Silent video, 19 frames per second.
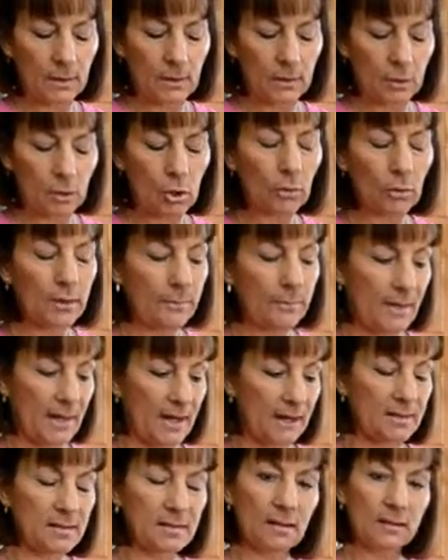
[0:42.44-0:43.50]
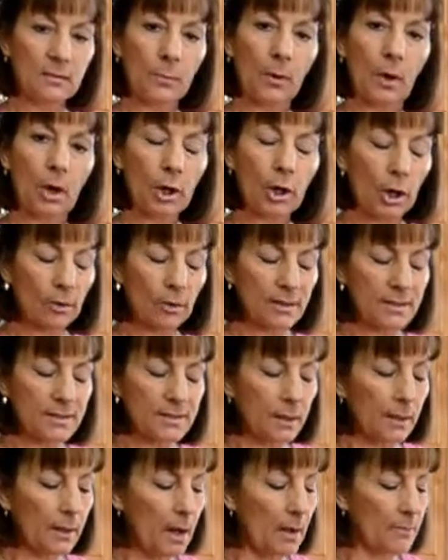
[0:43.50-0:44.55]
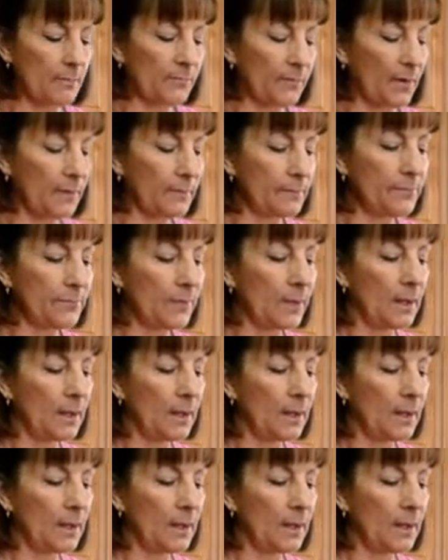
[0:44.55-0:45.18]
curry paste. That's where our curry is going to come from.